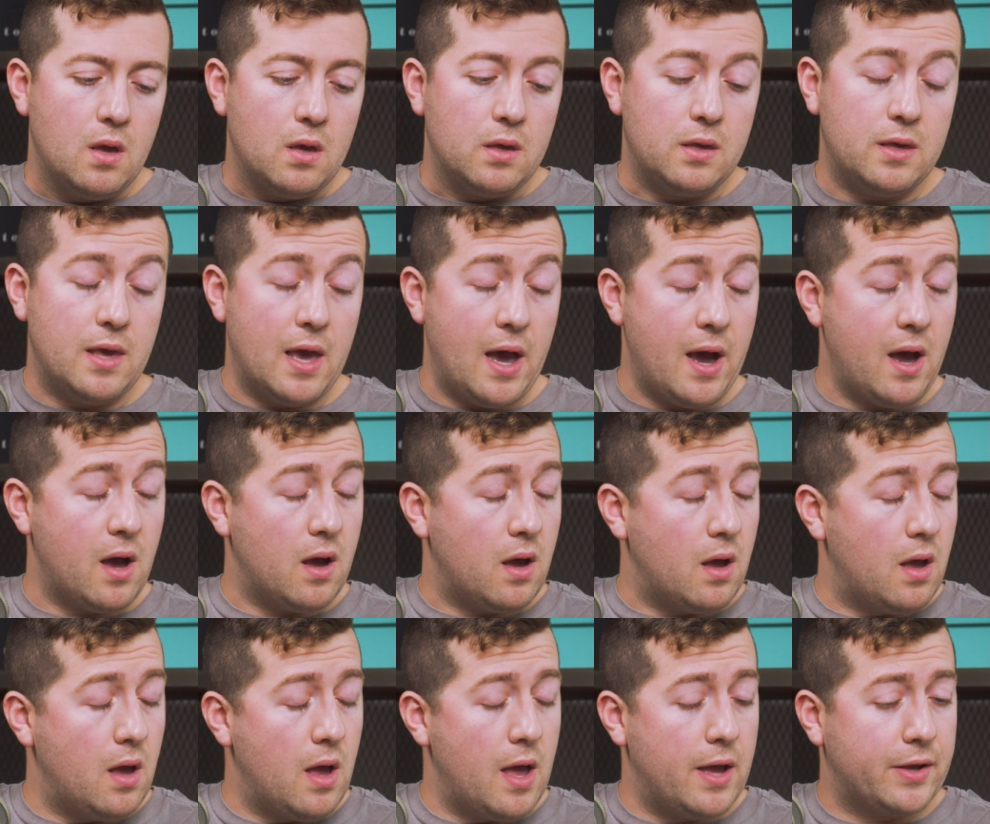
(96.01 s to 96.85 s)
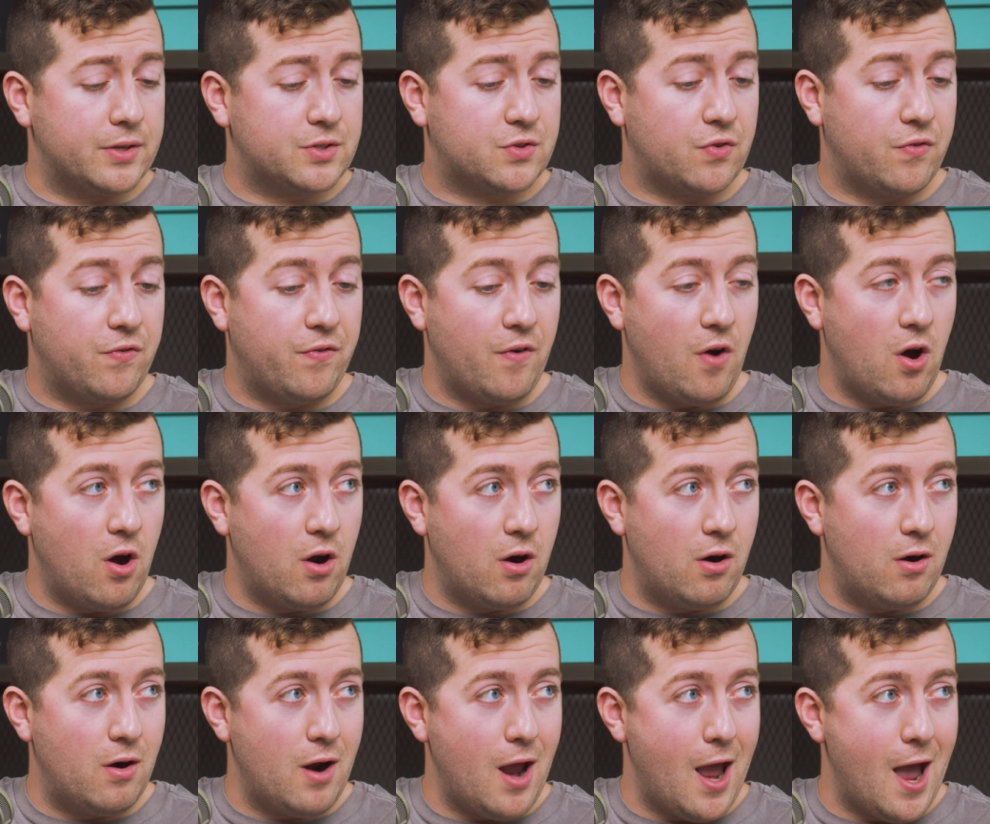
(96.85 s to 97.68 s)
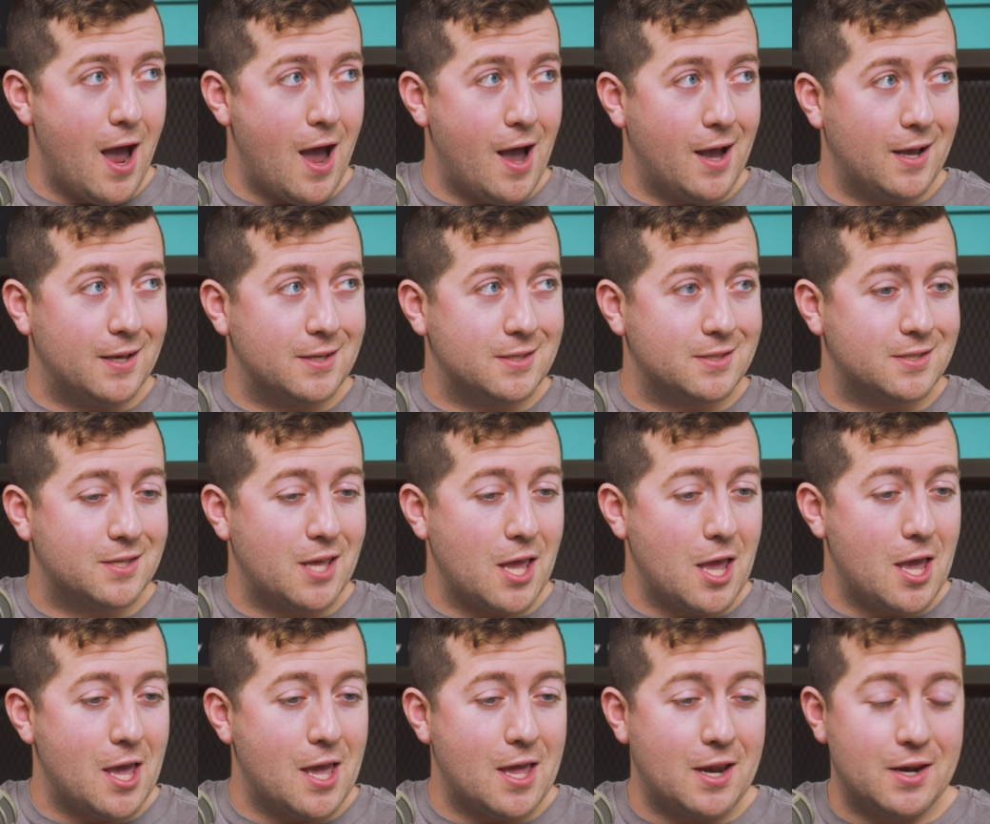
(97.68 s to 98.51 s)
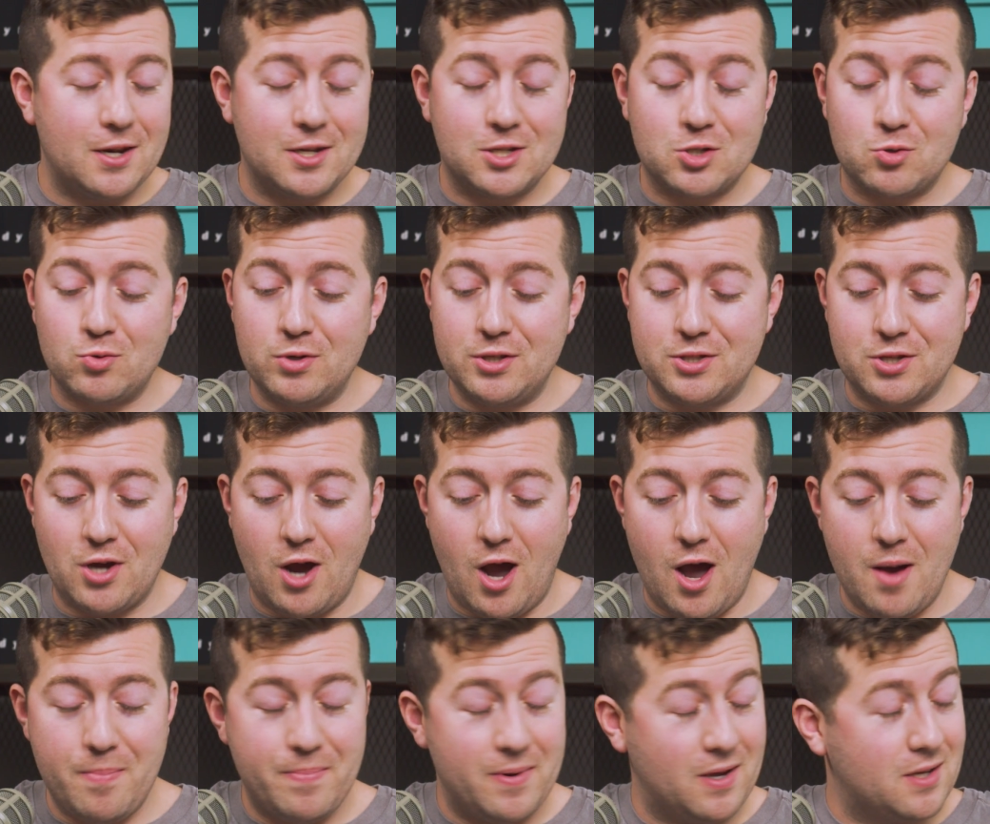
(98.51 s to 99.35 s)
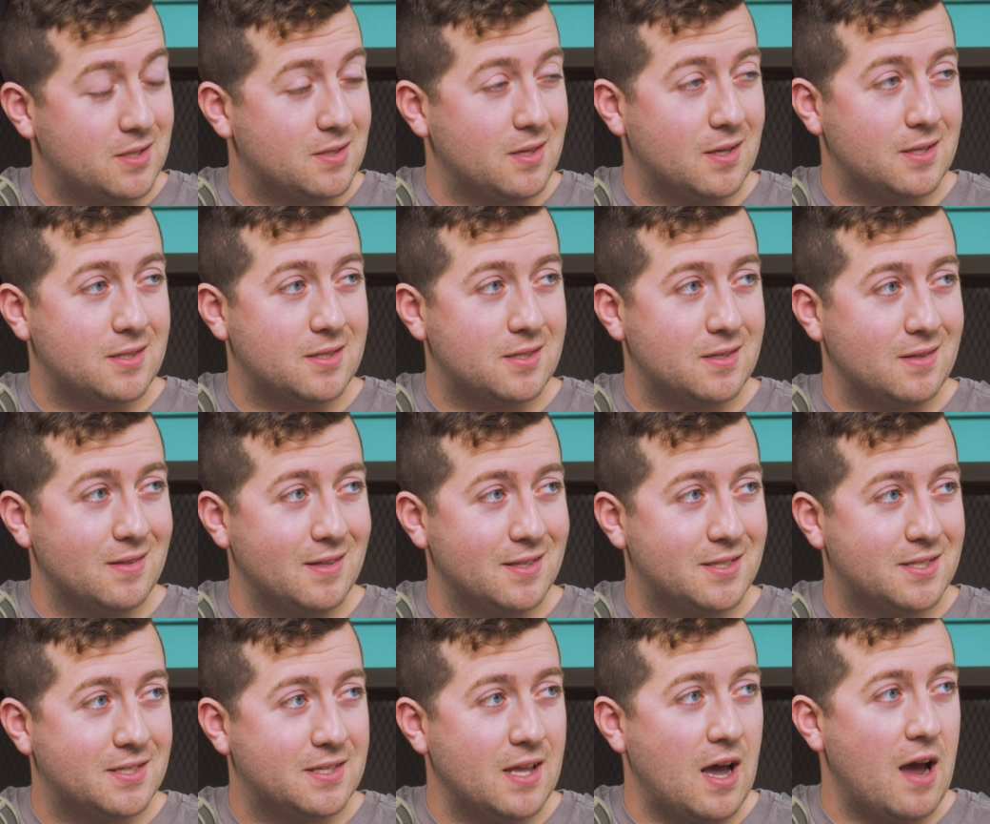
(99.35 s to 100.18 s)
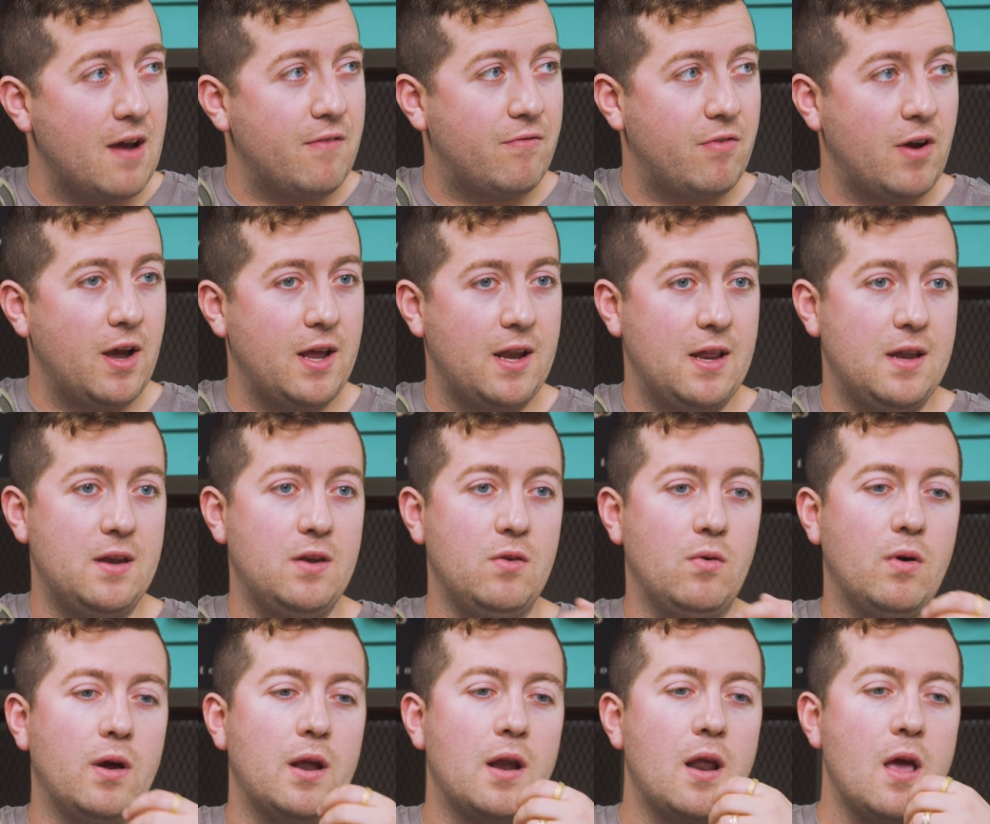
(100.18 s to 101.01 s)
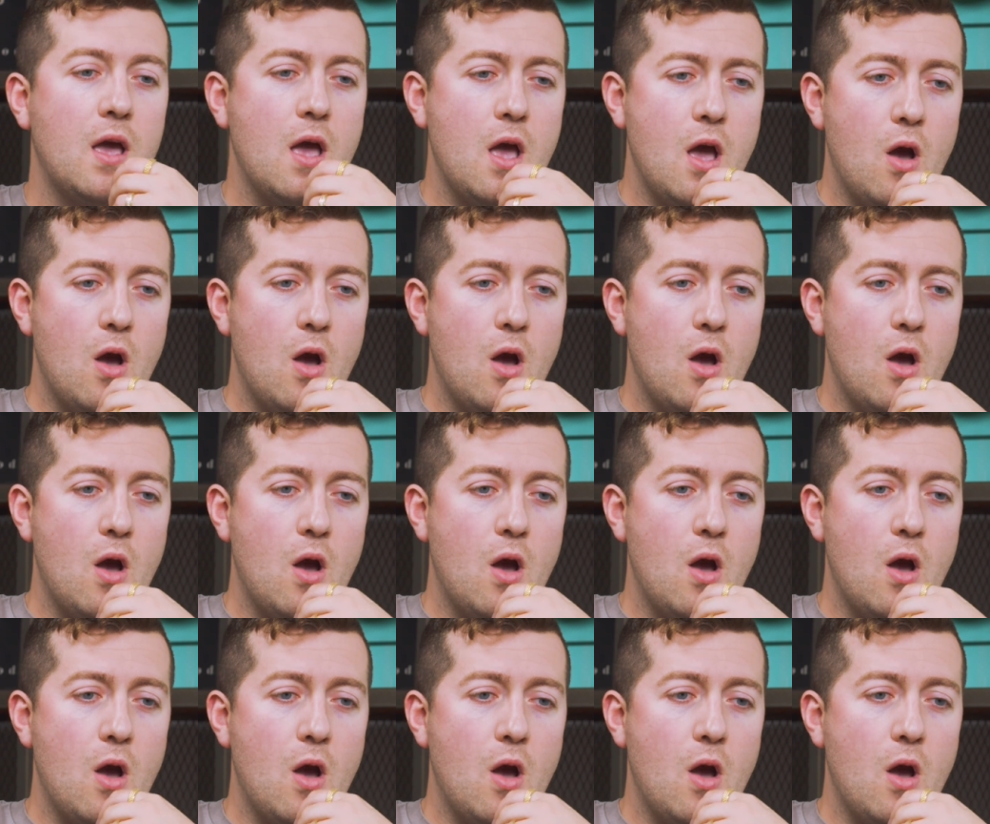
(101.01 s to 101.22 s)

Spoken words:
yeah, as far as industry topics, let's dive right into it.